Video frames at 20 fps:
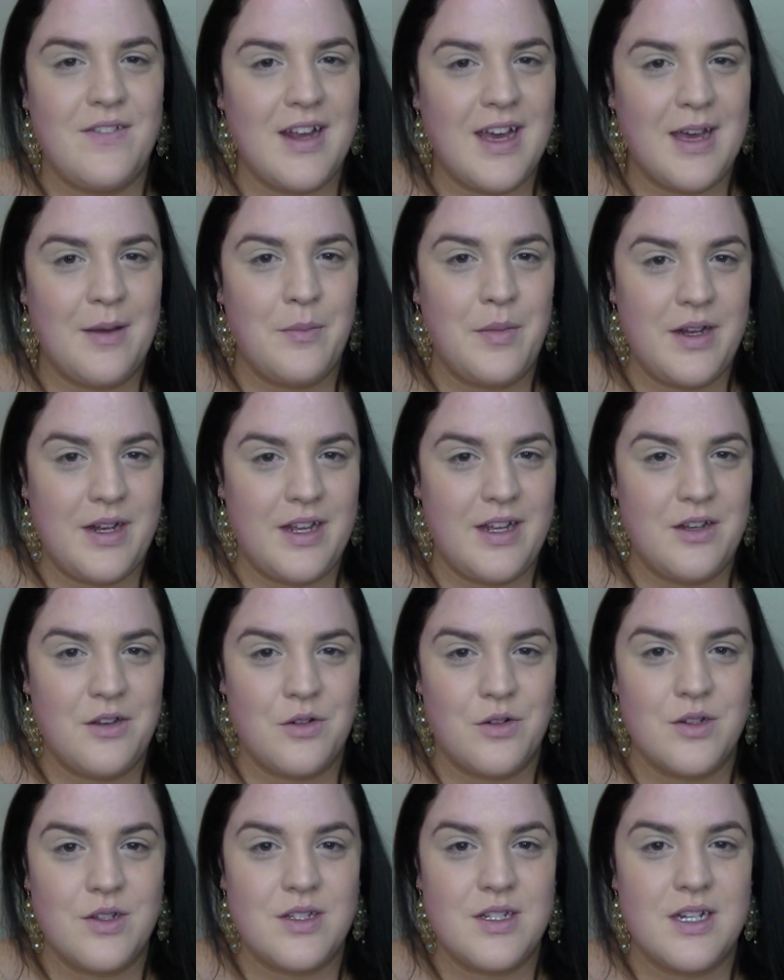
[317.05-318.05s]
not been
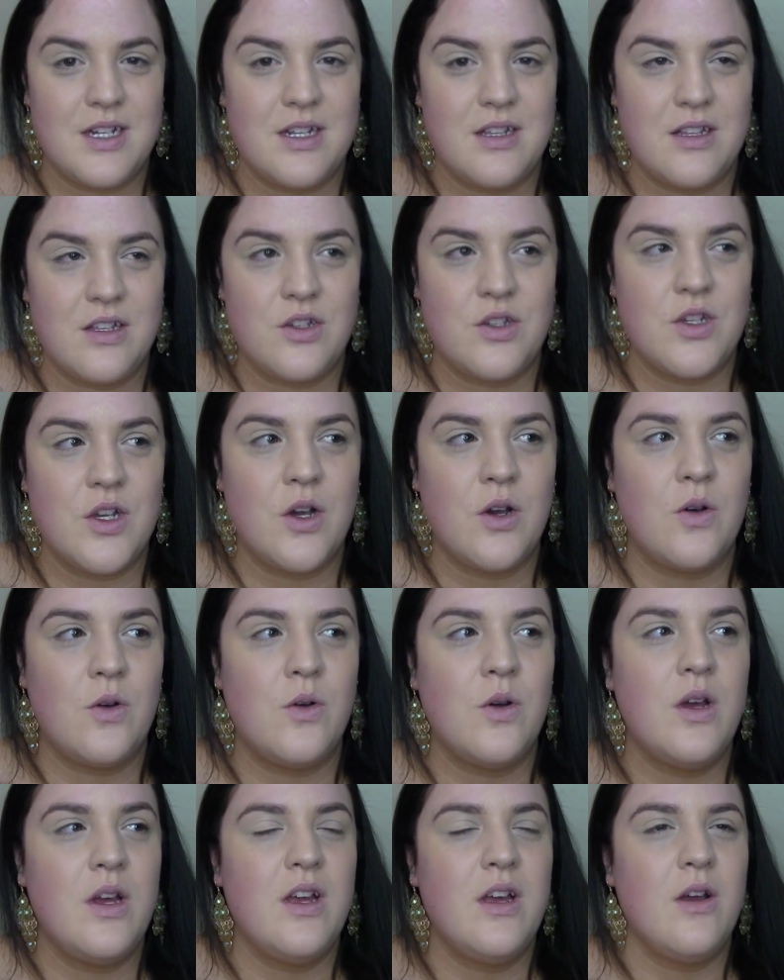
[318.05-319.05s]
interested in the
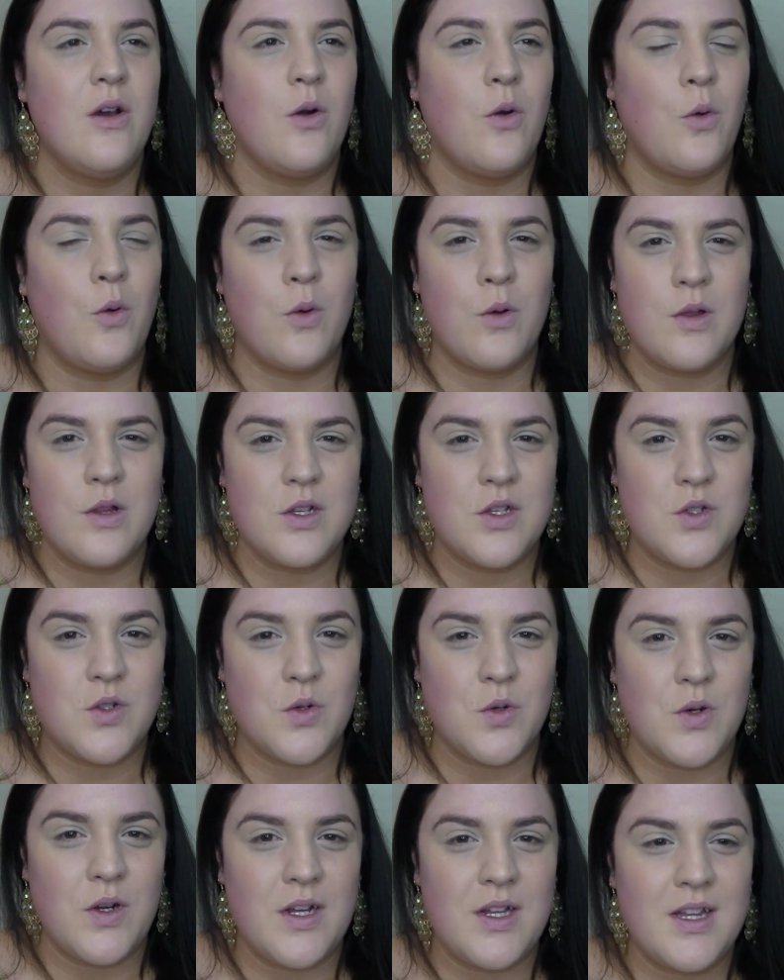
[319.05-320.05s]
show or the
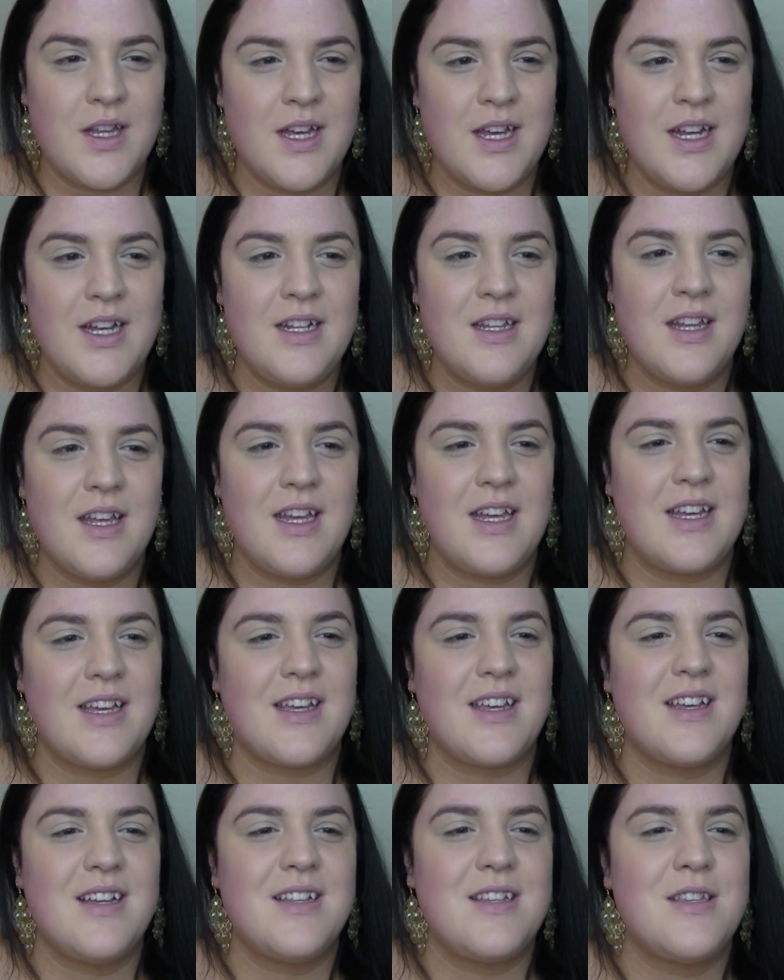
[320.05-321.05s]
storyline.
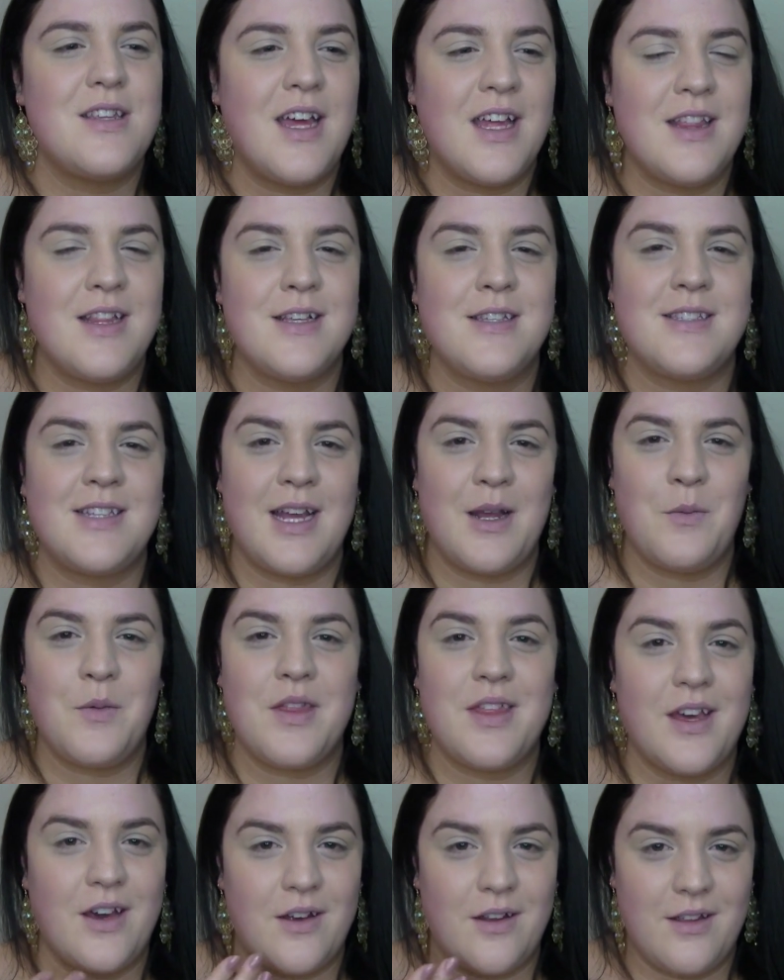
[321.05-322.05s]
Like, it's not the same
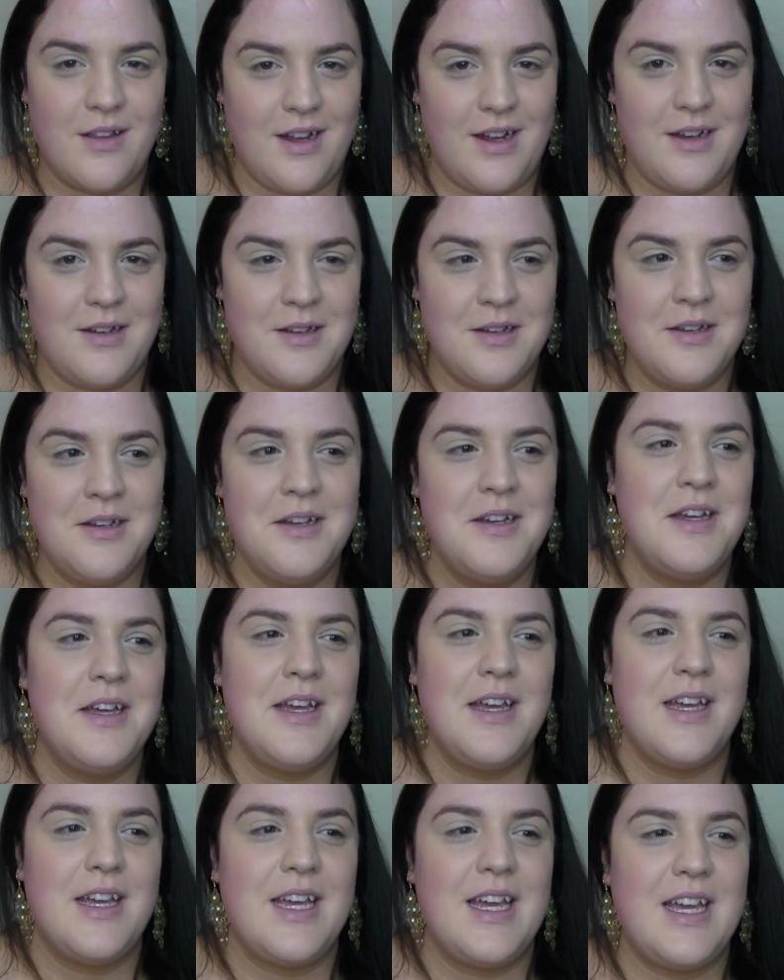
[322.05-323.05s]
without Elena,
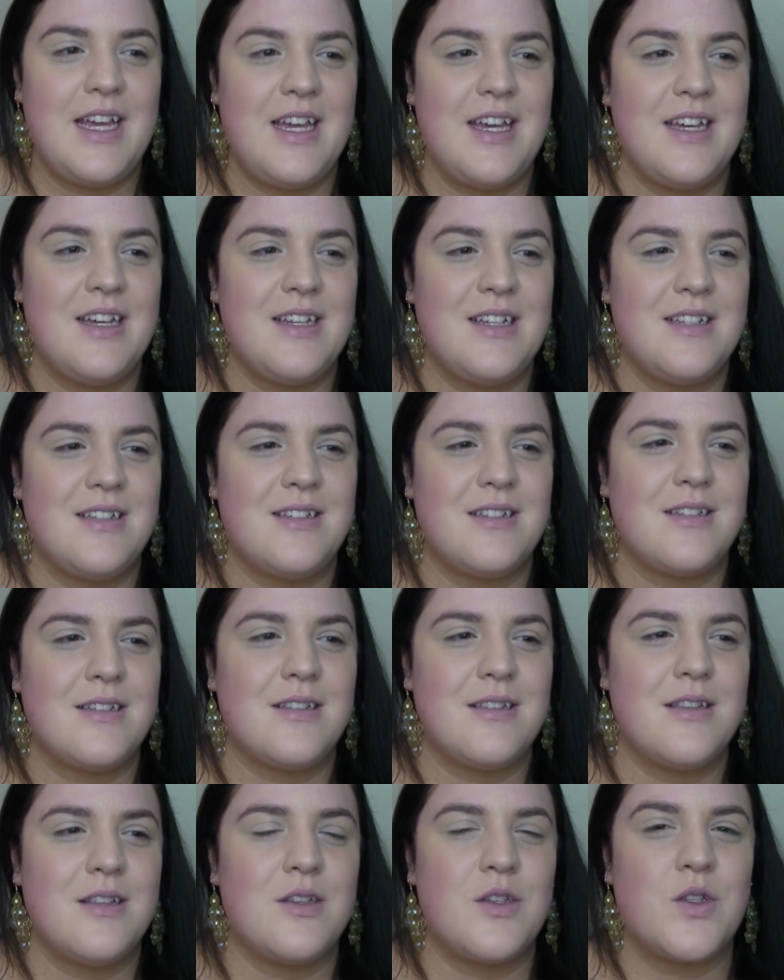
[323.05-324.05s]
and
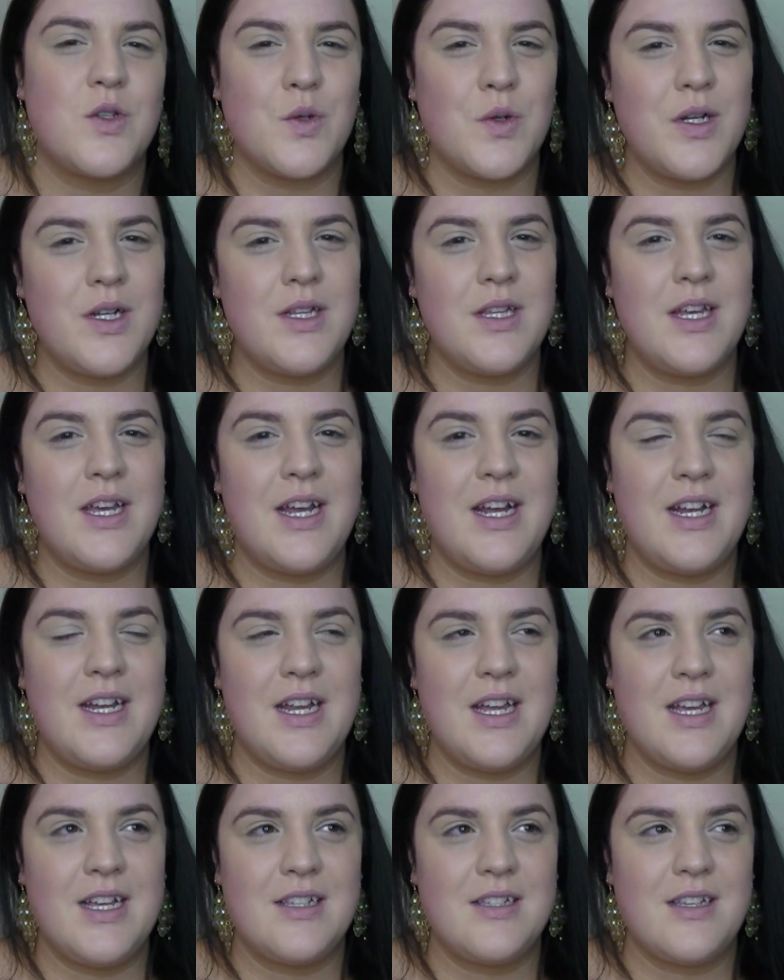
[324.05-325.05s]
the storyline
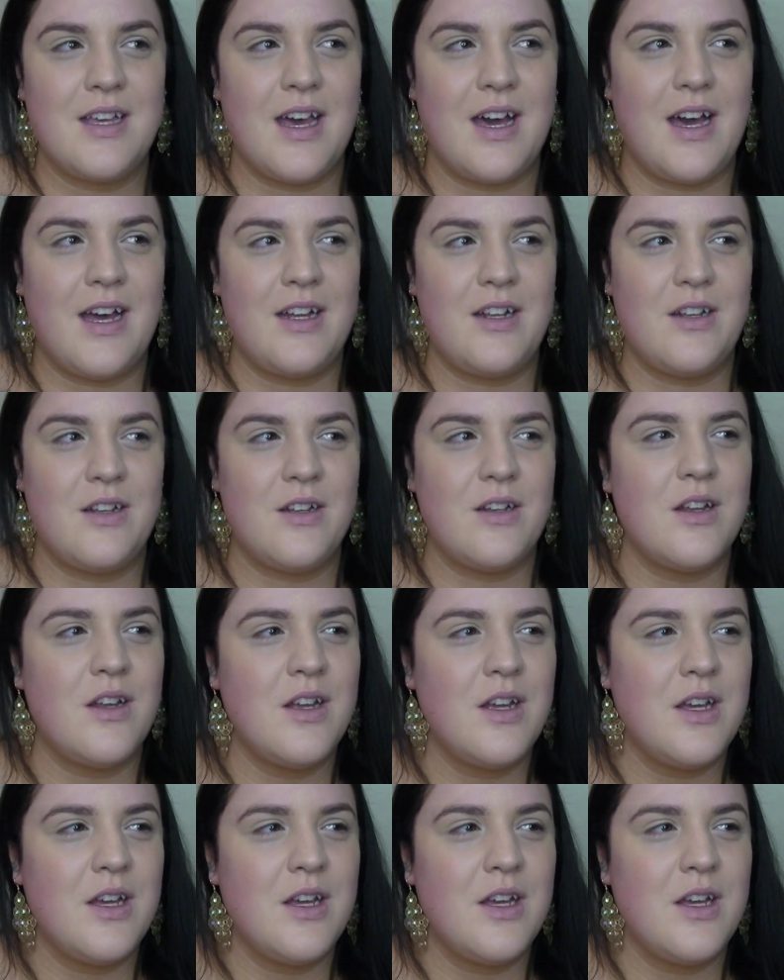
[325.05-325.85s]
has gotten